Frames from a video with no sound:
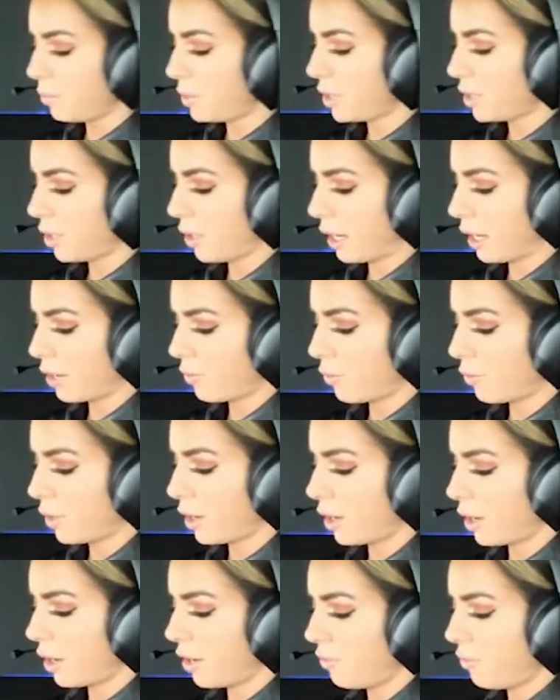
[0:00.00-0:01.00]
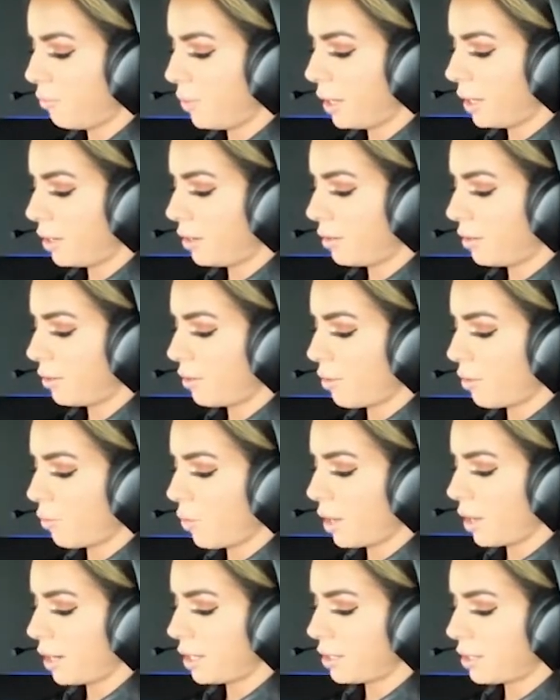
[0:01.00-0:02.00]
So like if pin
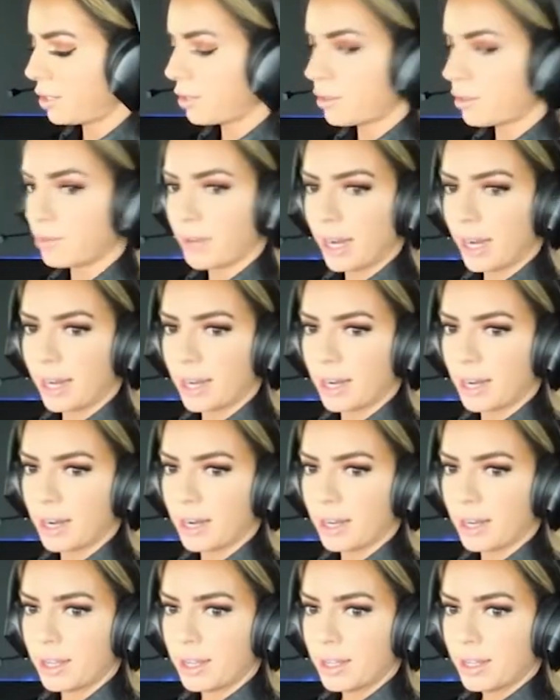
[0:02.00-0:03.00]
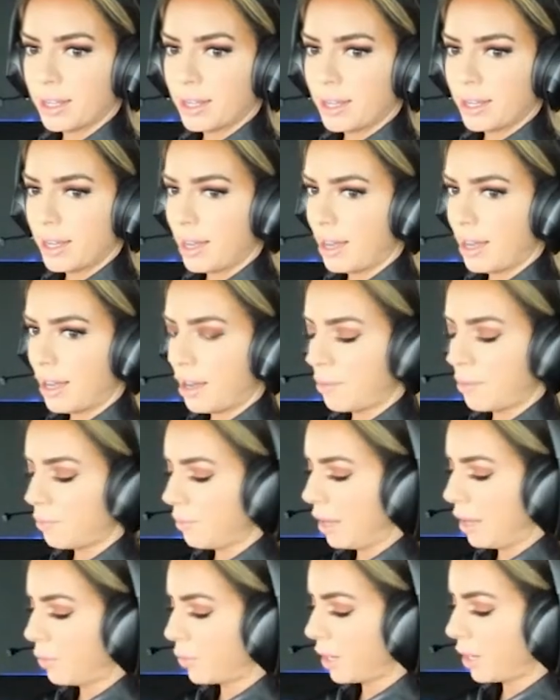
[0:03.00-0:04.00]
1 is right here,
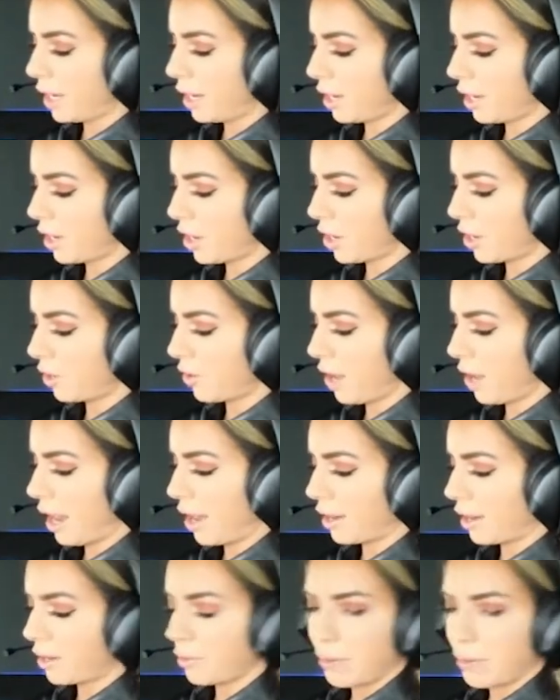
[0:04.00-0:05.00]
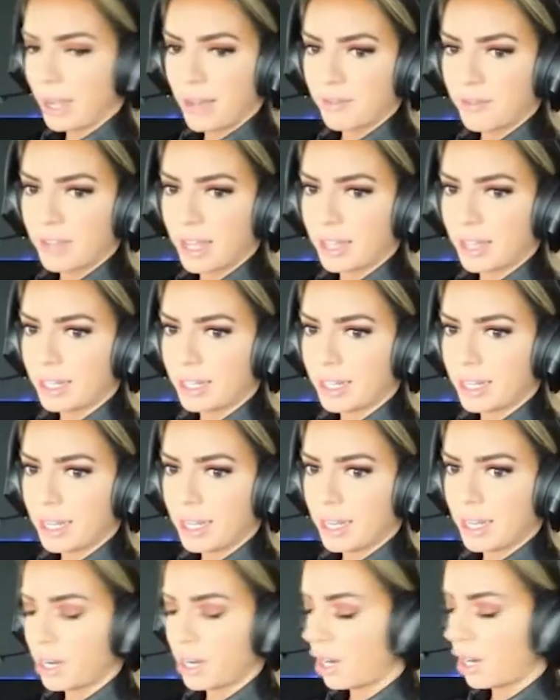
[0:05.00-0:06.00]
and we're needing to go to ground and we have the LED
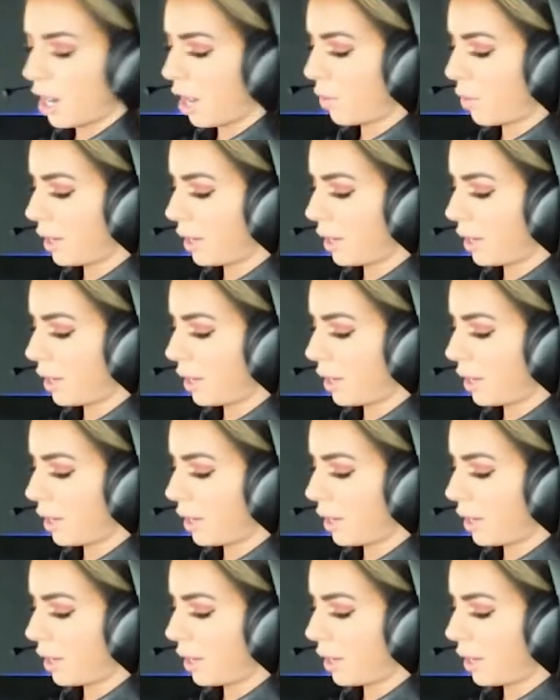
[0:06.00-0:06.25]
here,